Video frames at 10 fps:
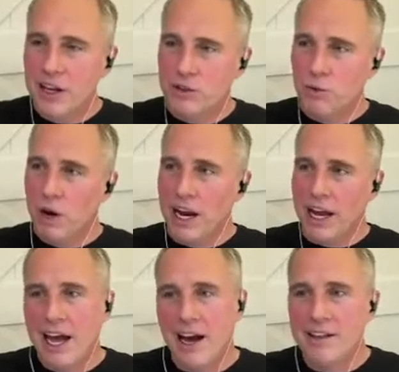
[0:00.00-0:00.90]
then he goes, what?
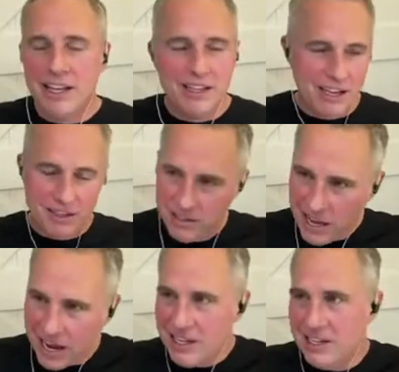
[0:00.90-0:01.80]
I can't. And it's
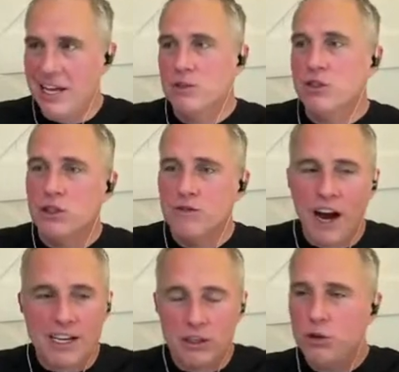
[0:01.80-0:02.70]
90 days.
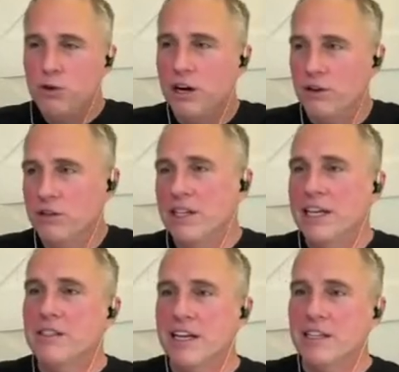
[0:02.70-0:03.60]
Fine, two years. And
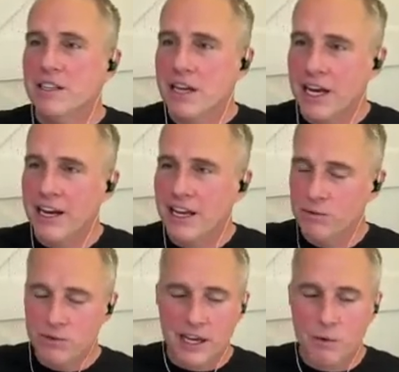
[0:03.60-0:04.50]
that's that's the kind of
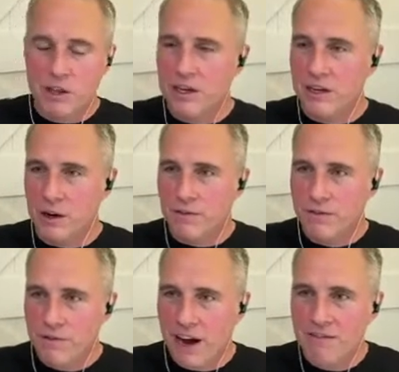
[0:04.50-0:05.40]
it was like within, you know,
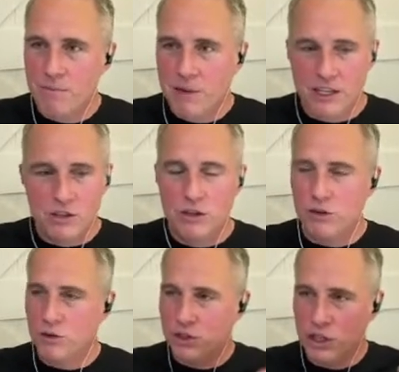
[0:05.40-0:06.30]
five minutes,
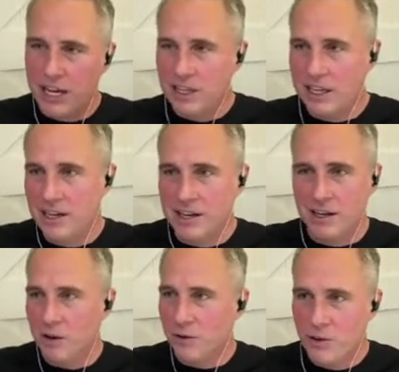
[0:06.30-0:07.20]
you're jailing,
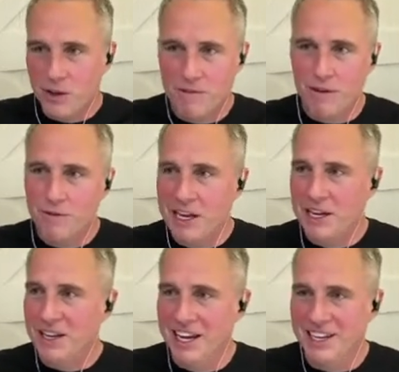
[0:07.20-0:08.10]
you know, the 15